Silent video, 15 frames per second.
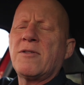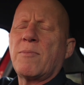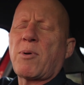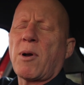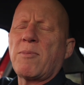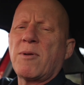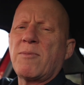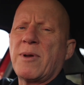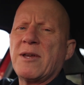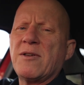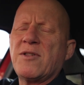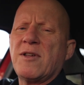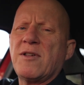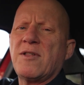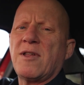The problem
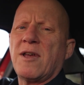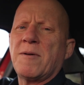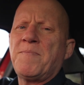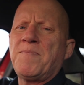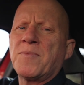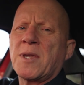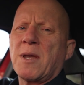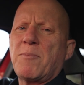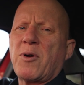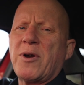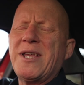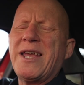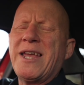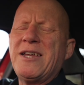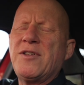is, is that
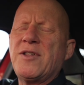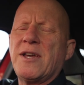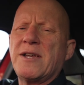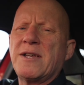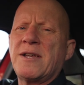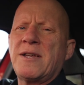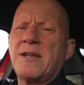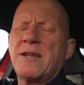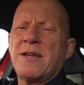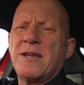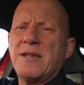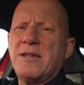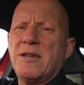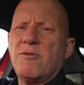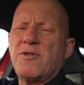preheating
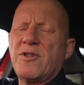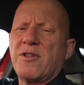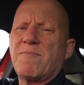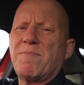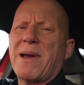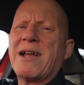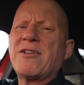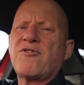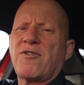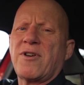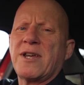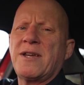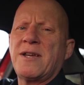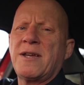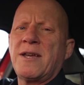uses battery.